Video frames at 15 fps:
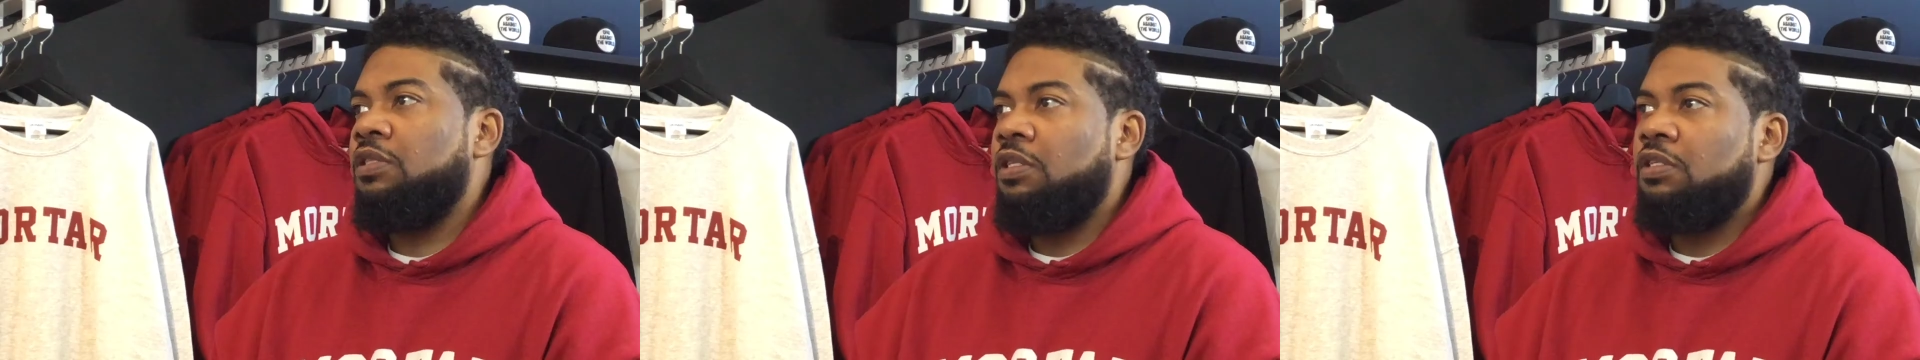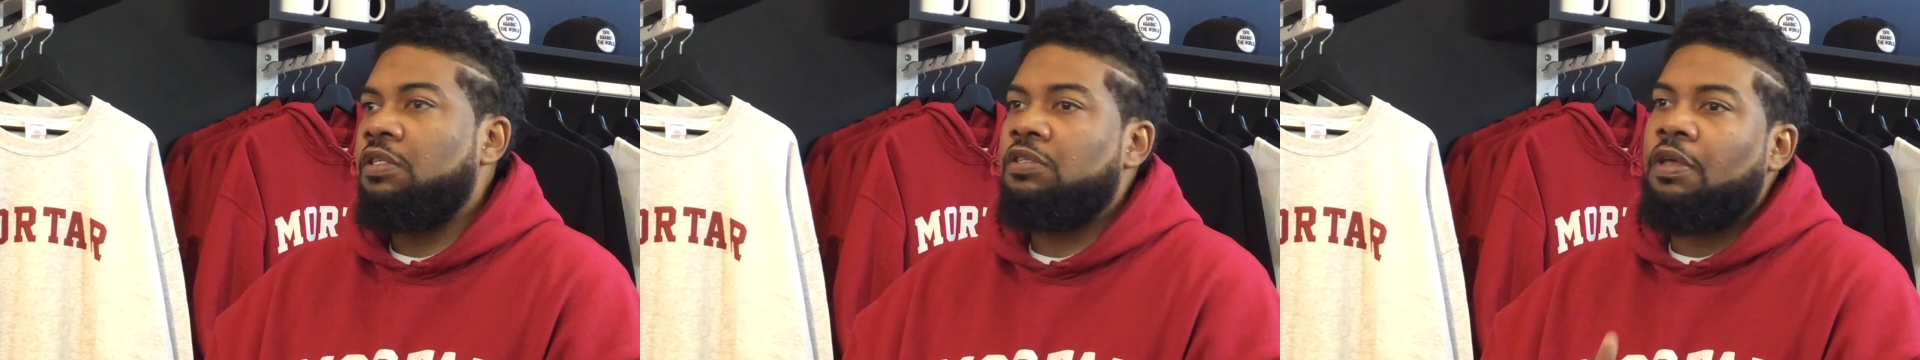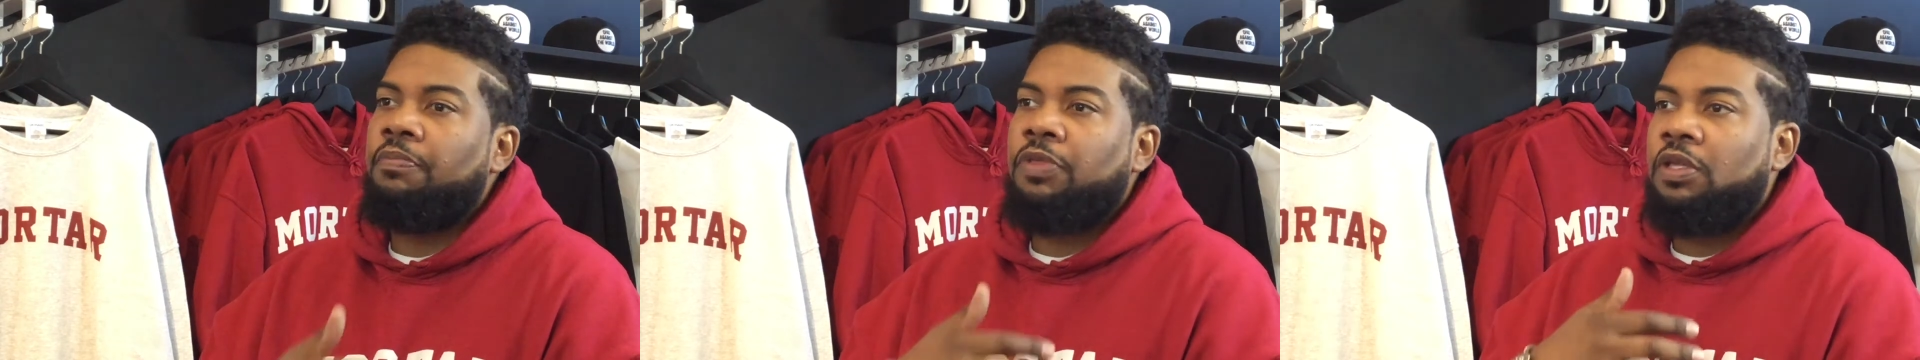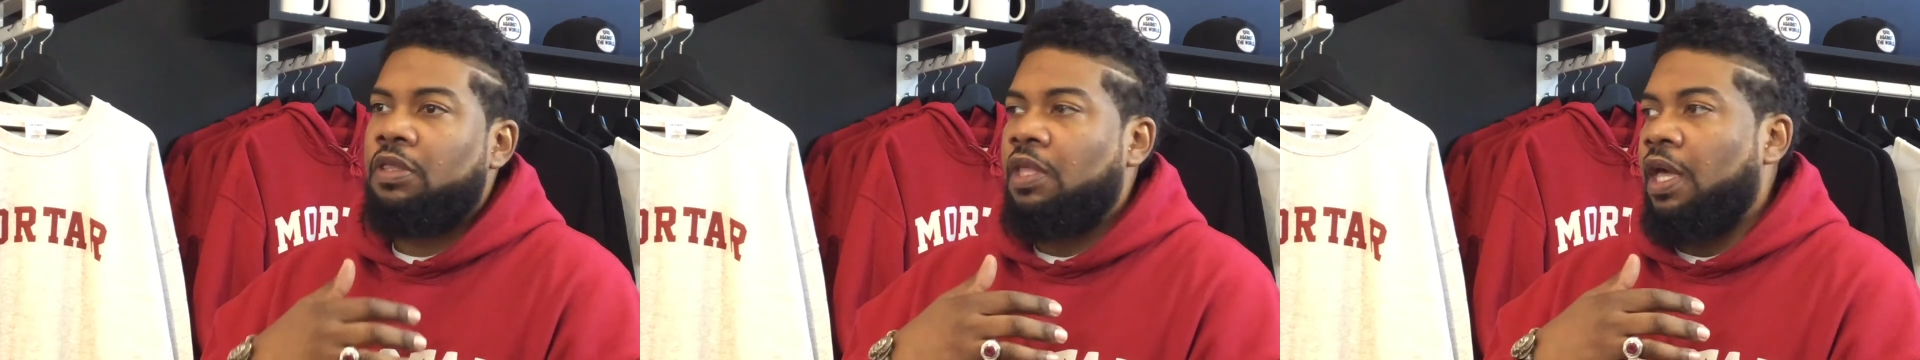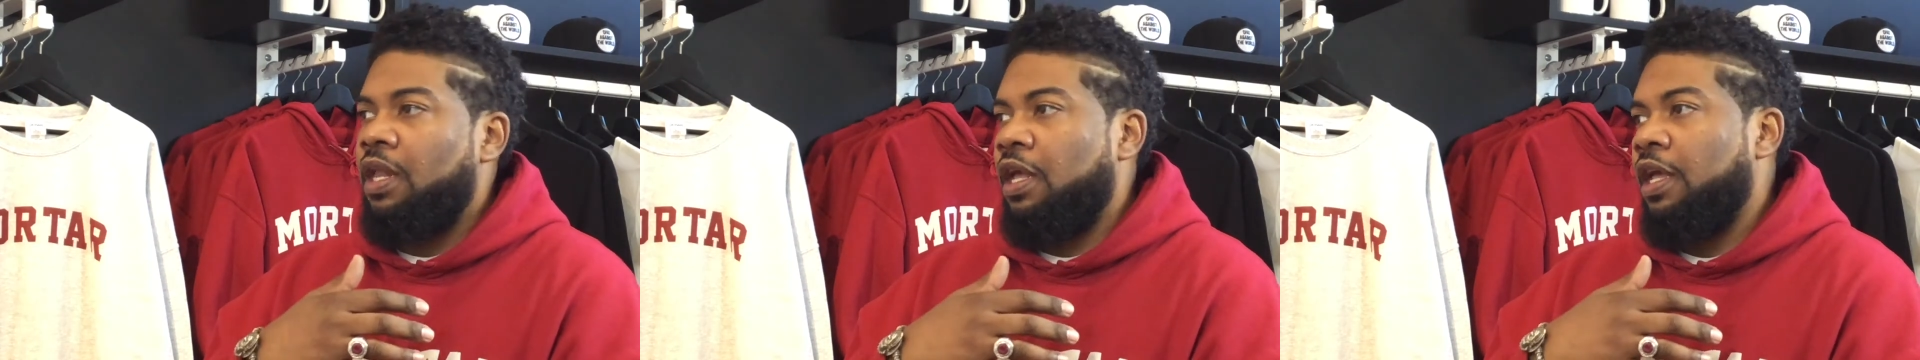This is something
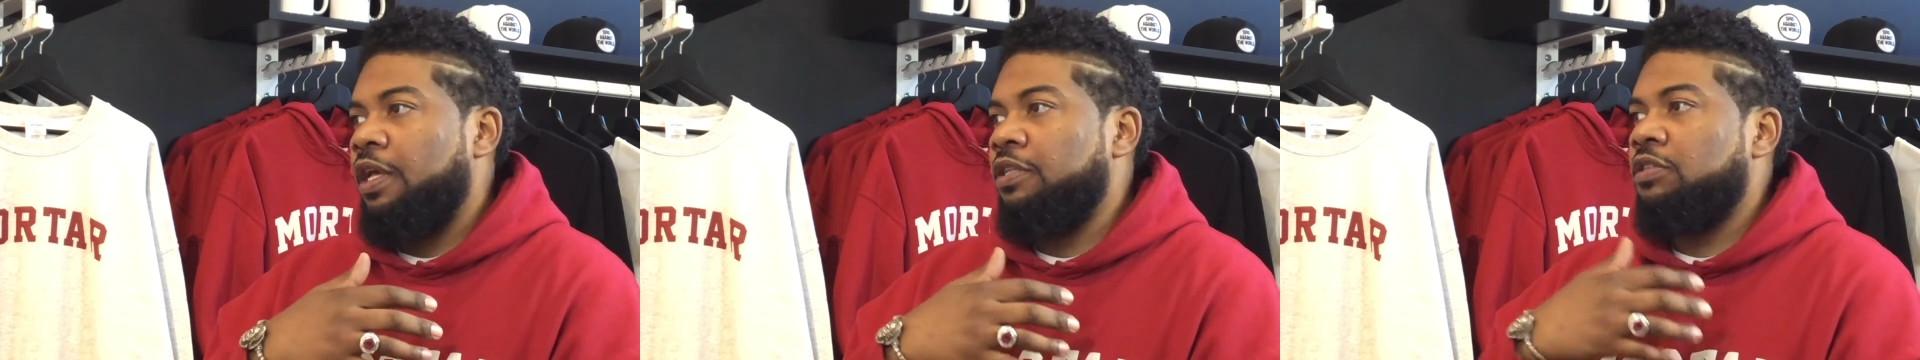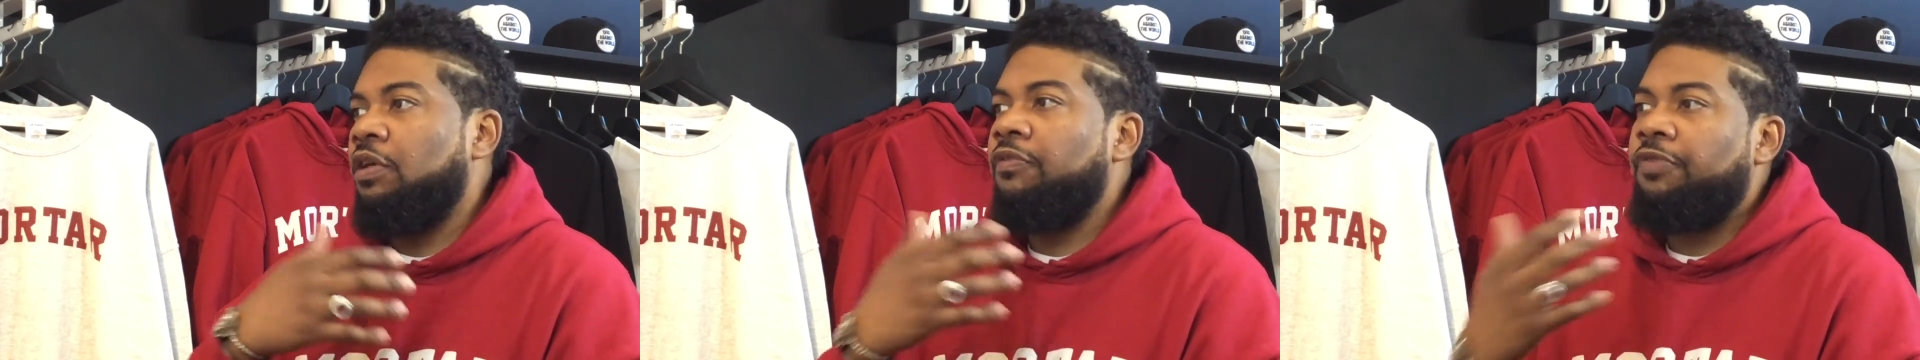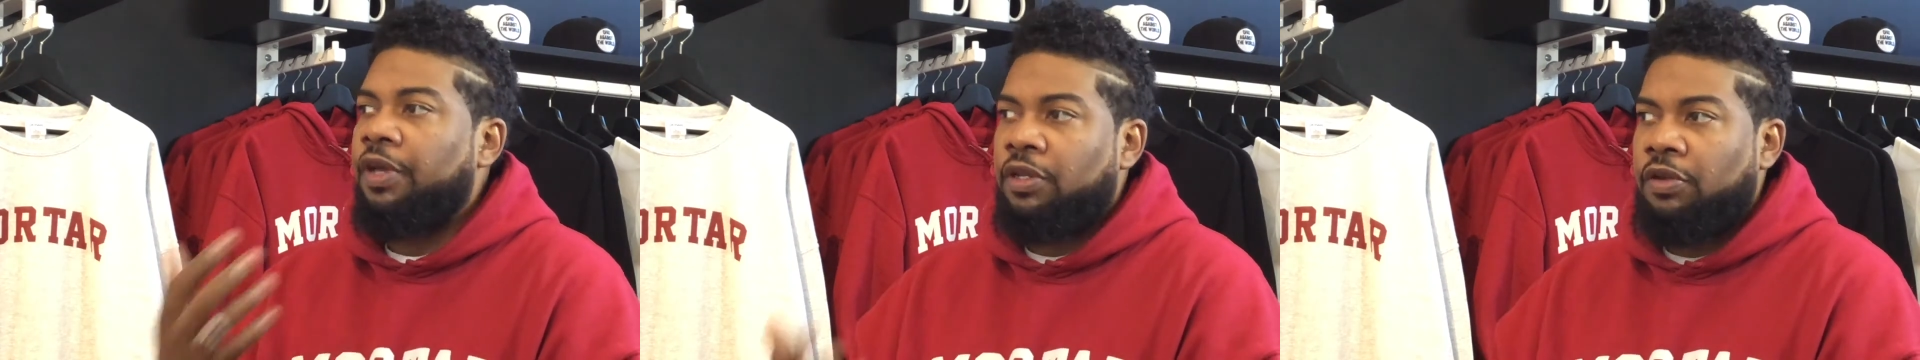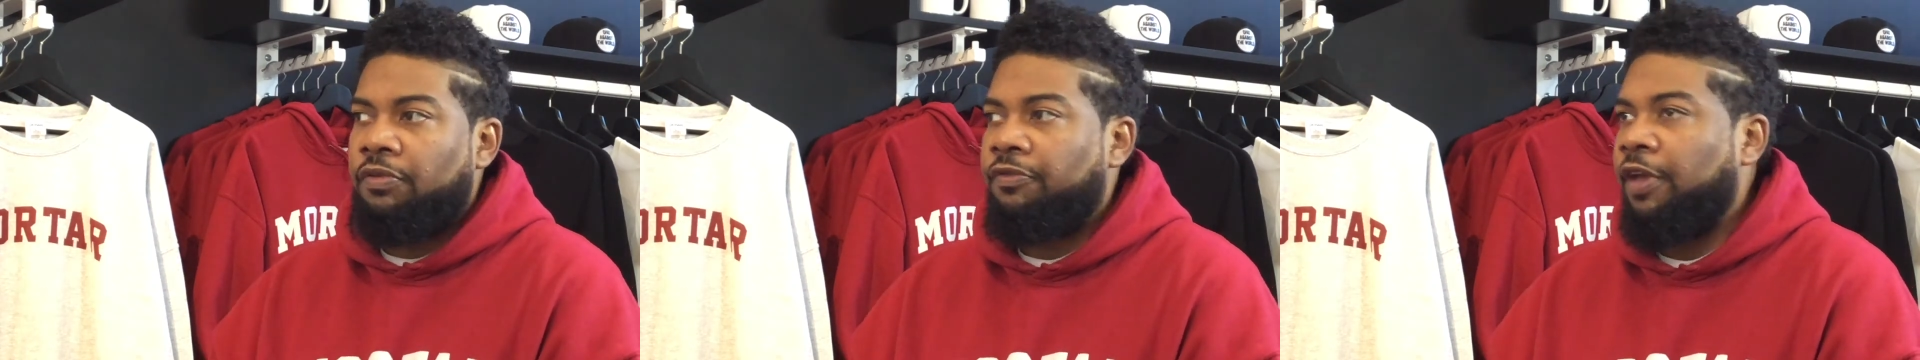that has affected